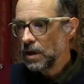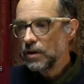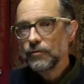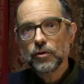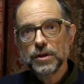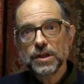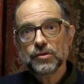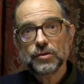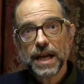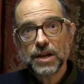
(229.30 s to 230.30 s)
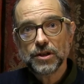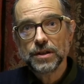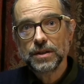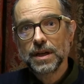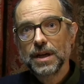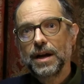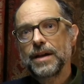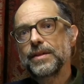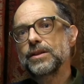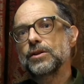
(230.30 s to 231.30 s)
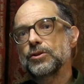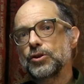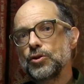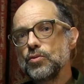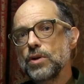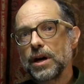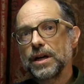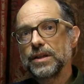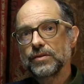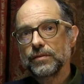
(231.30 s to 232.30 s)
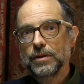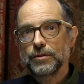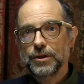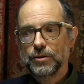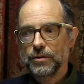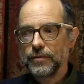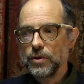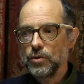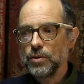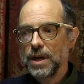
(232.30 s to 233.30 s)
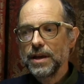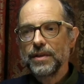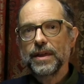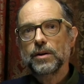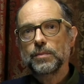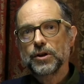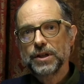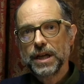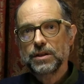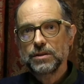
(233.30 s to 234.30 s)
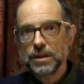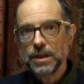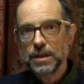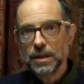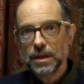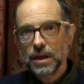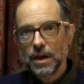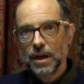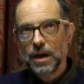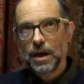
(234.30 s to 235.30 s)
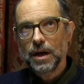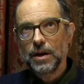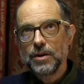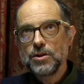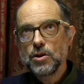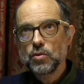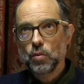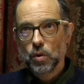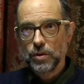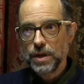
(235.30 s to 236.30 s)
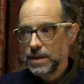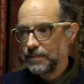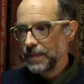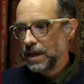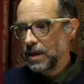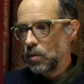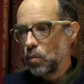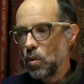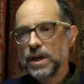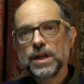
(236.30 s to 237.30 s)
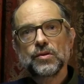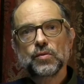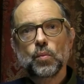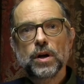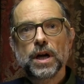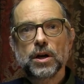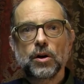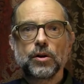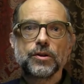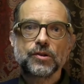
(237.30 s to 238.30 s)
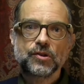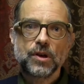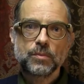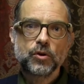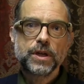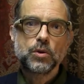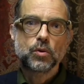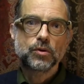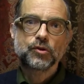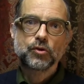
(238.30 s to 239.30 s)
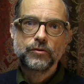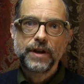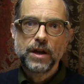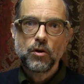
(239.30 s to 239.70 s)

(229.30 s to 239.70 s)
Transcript: For a dissertation, I think there are two kinds of literature review that are particularly noteworthy. One is what I call the summary or survey